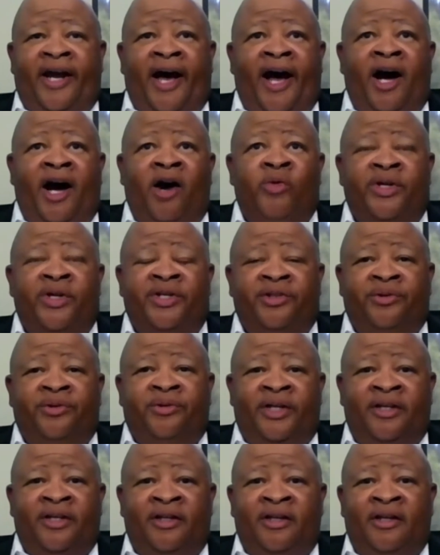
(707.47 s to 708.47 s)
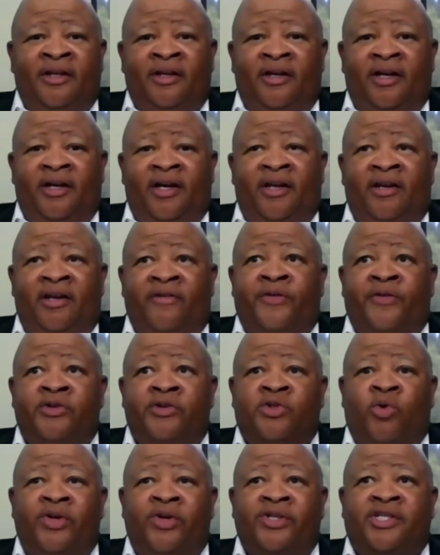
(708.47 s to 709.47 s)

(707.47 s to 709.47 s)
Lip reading: and how we do it? And the first